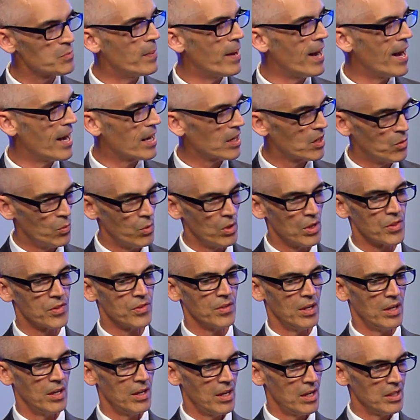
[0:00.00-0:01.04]
back with
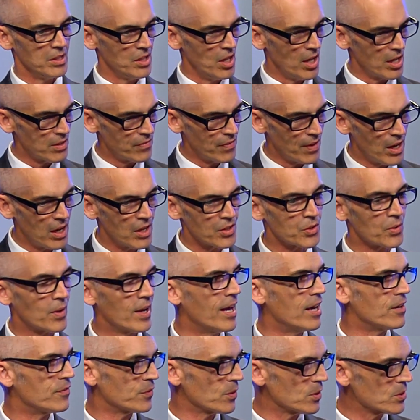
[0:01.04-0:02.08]
a lot of other
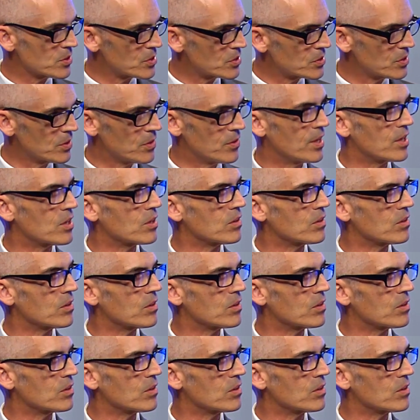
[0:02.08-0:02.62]
efforts that